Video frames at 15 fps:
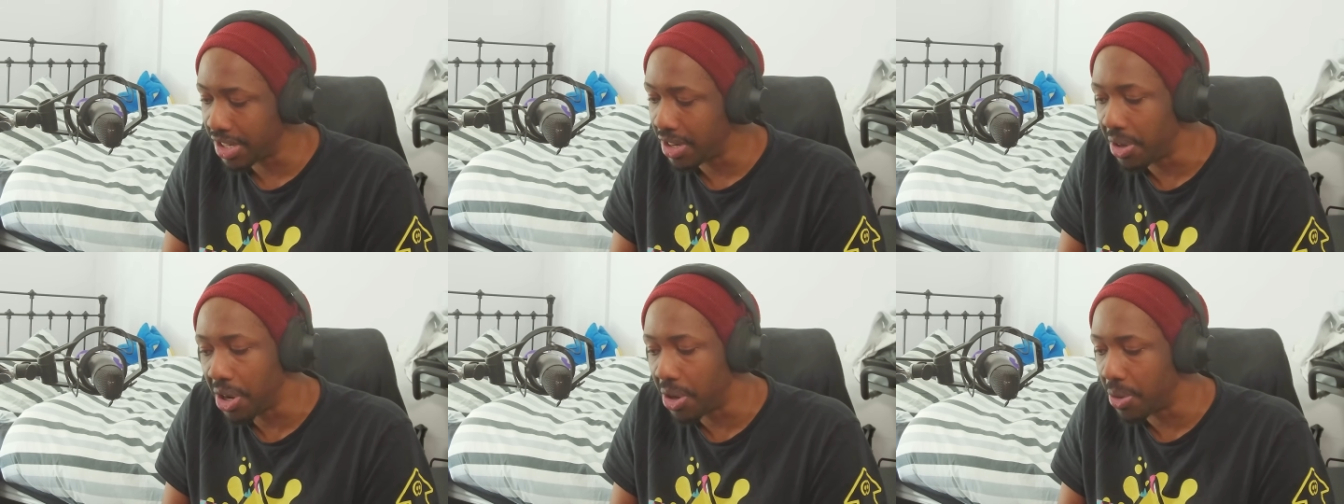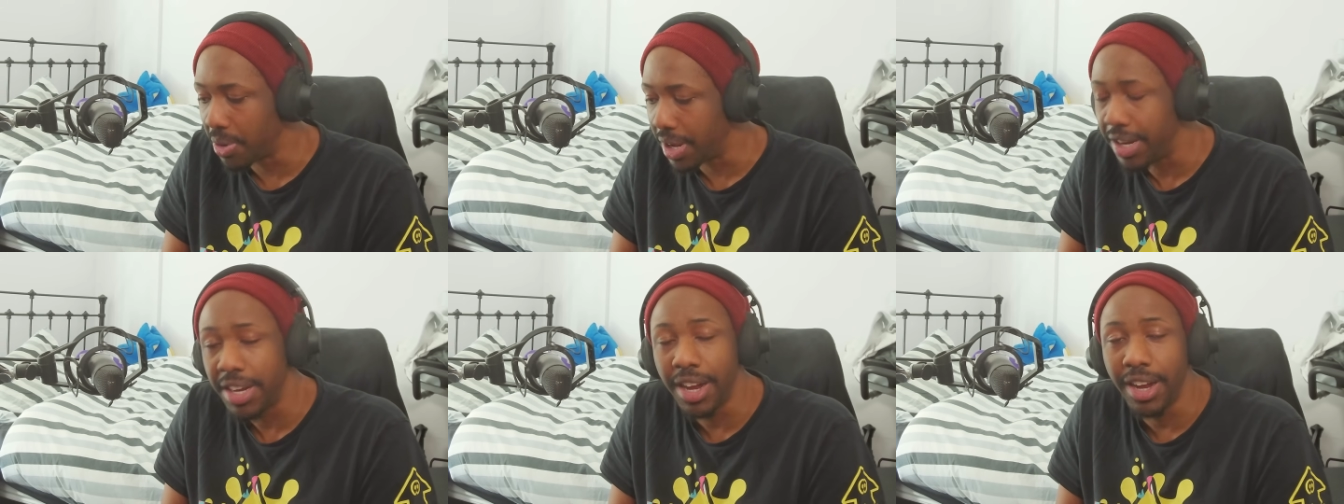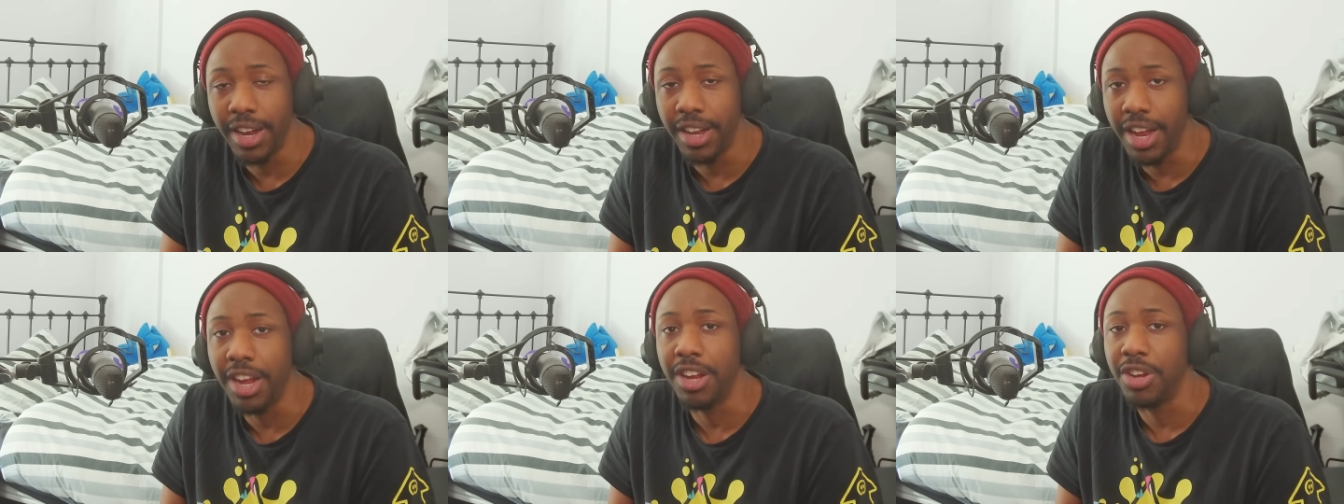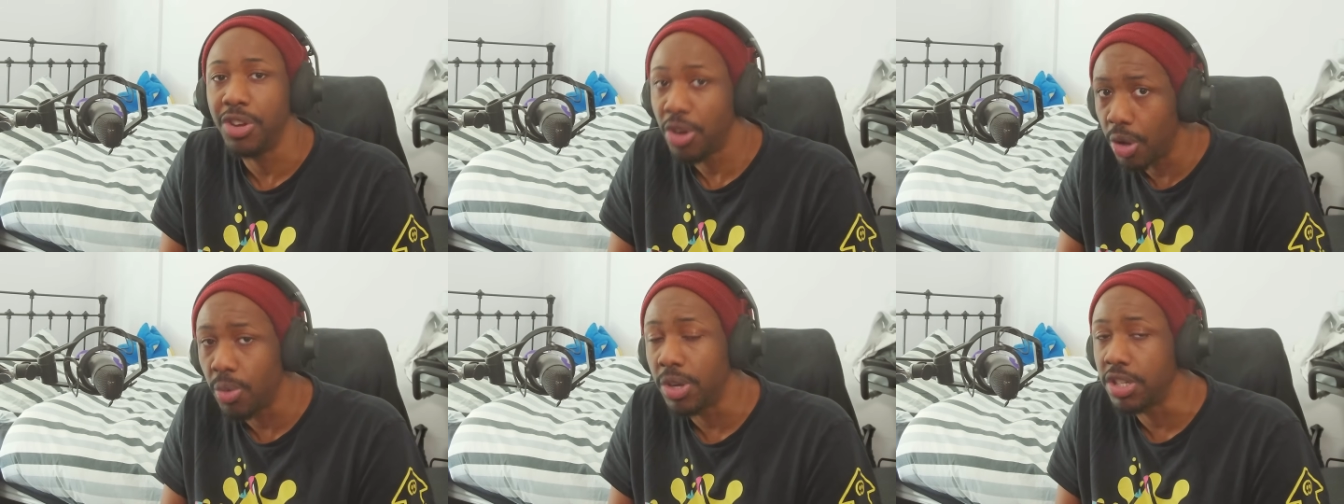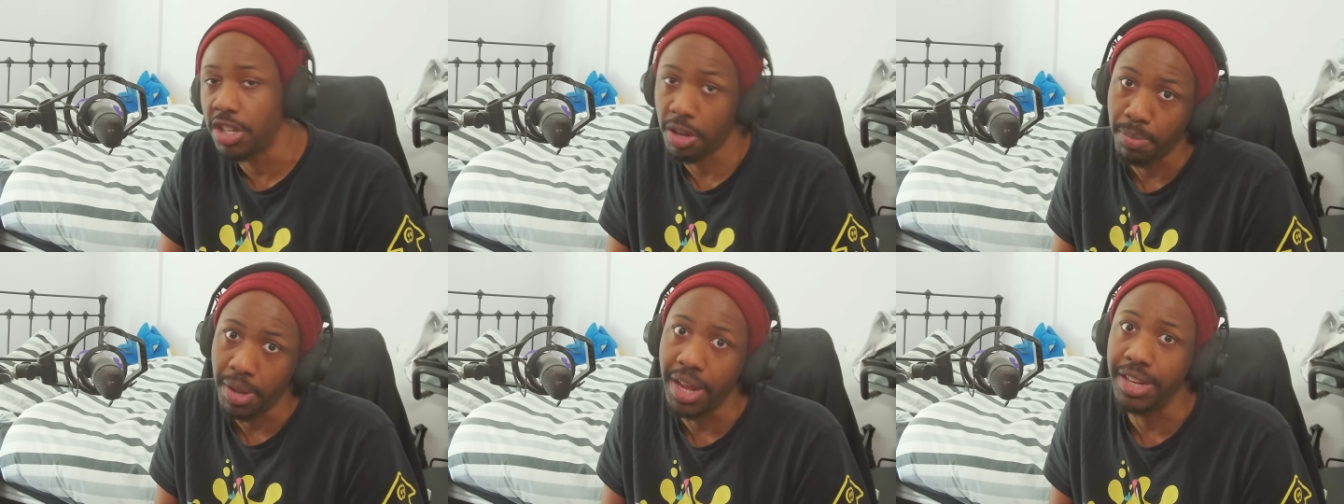you know, in the end of the day, you wanted
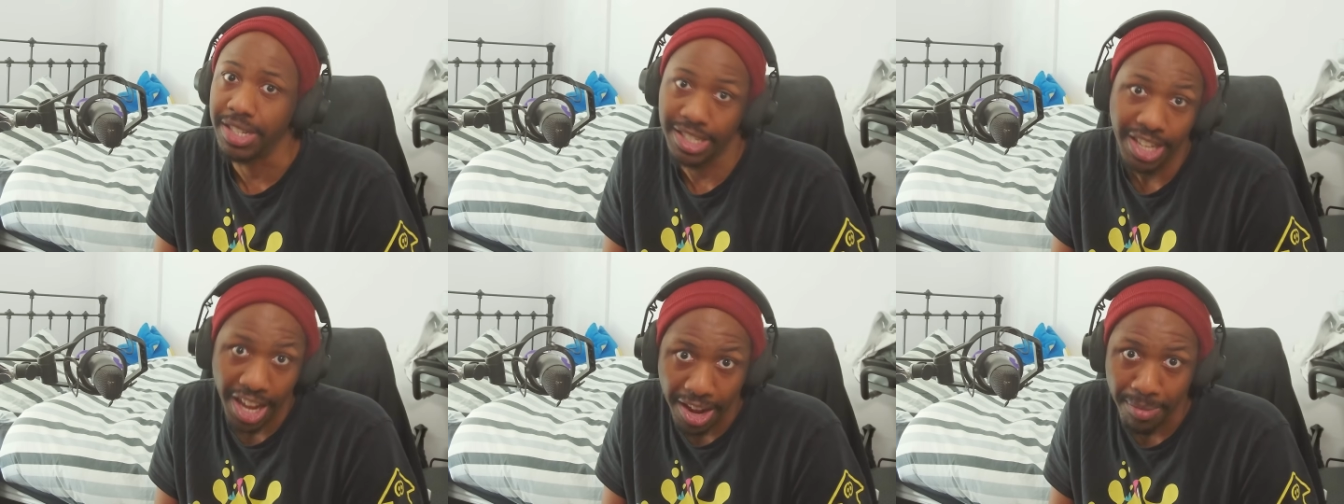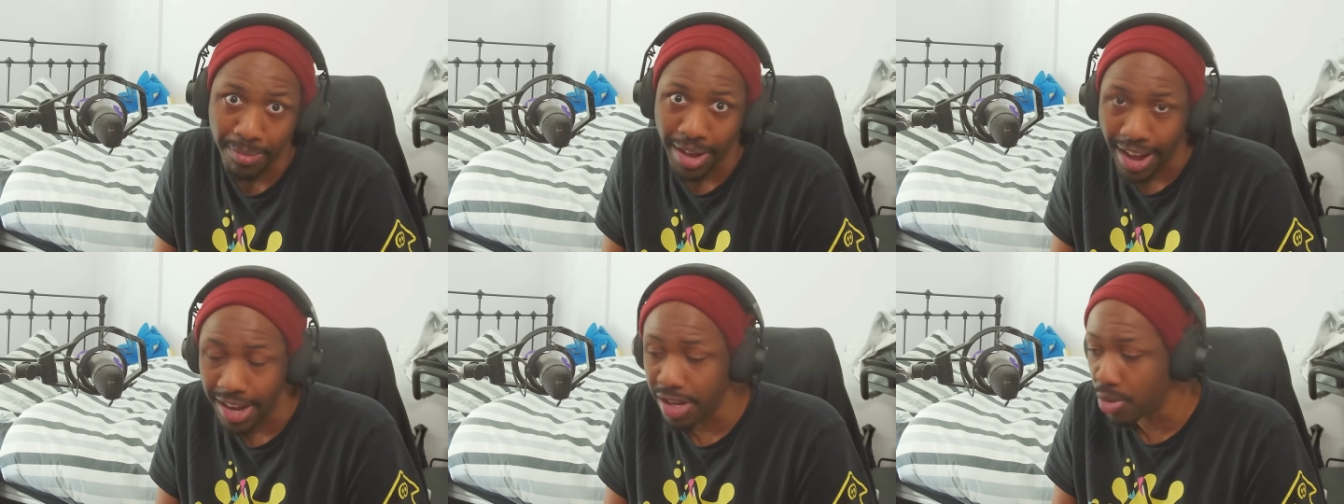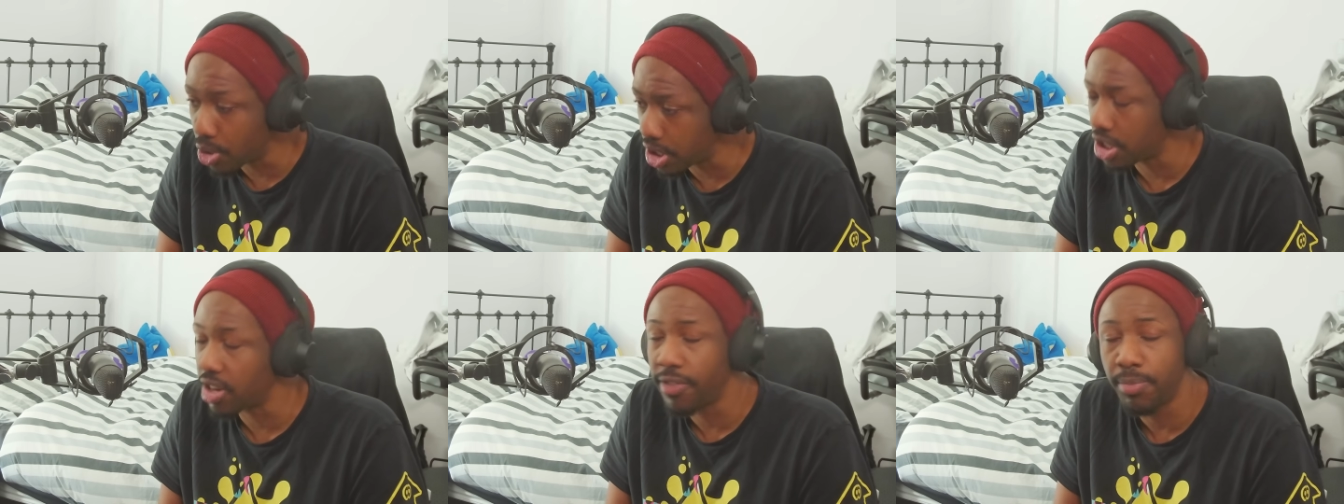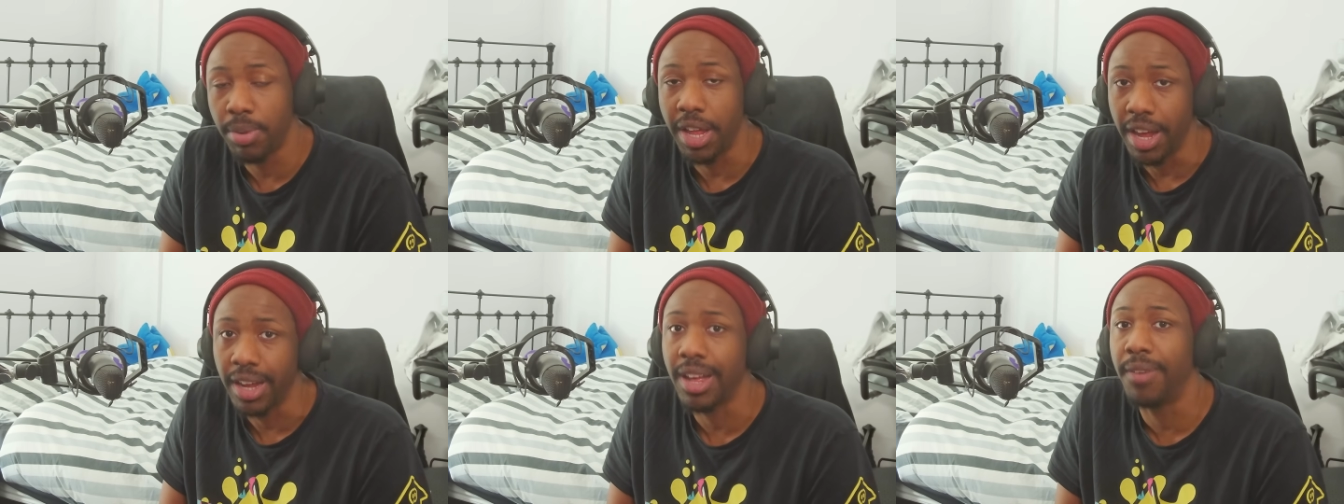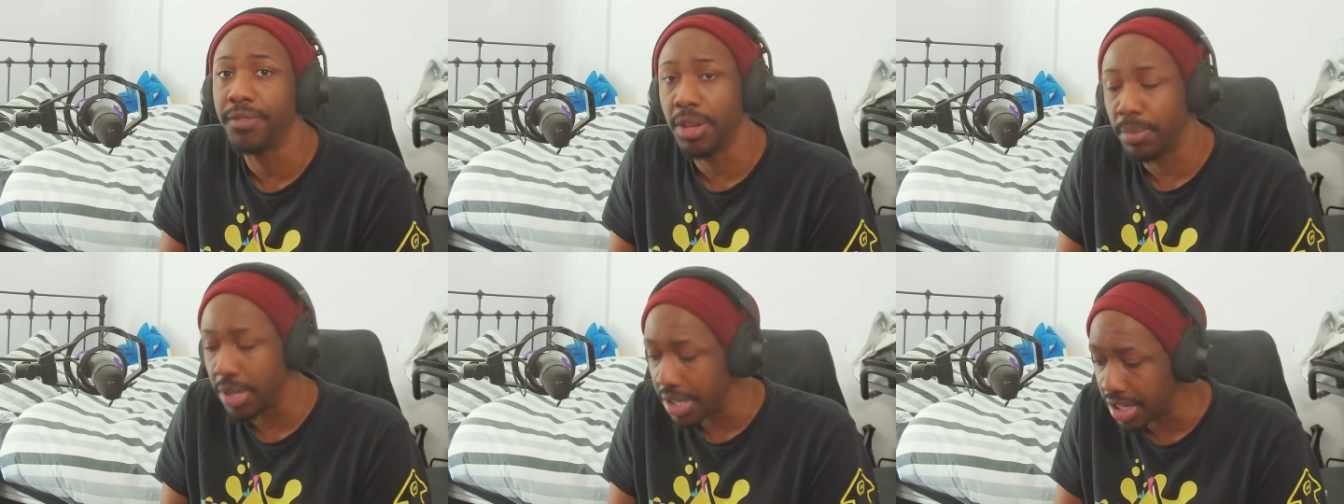to play this game and you wanted to play it
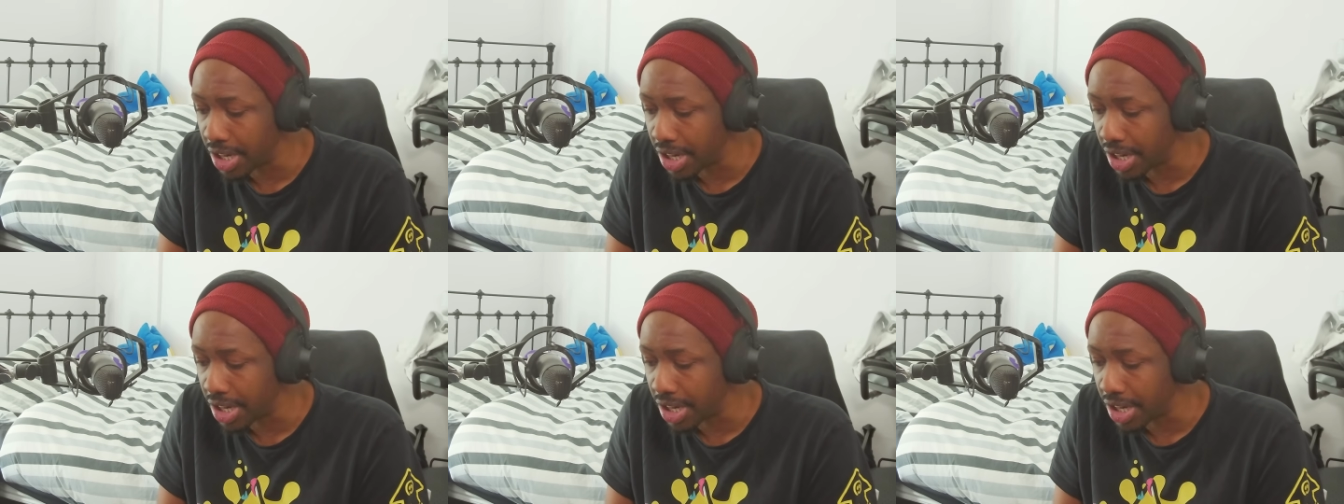comfortably.